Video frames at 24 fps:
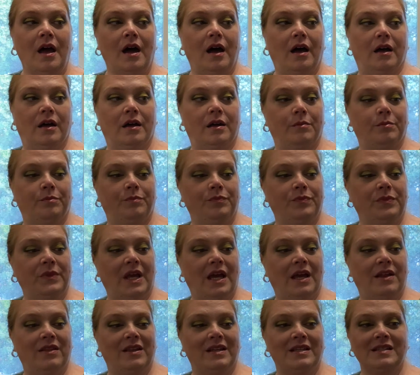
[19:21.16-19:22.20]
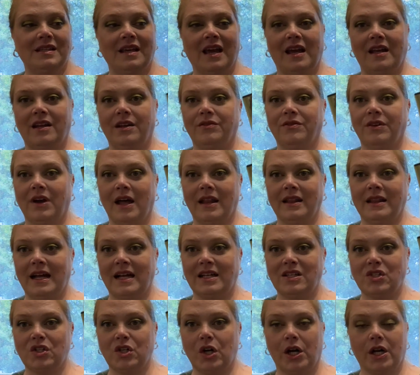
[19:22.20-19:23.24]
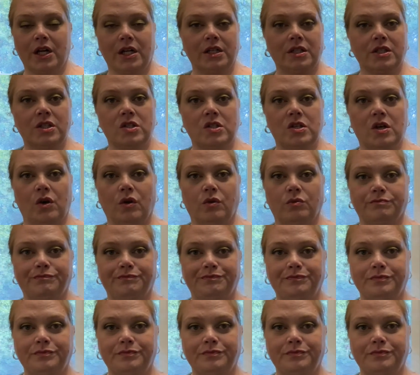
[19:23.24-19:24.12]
and this kind of got that started. So,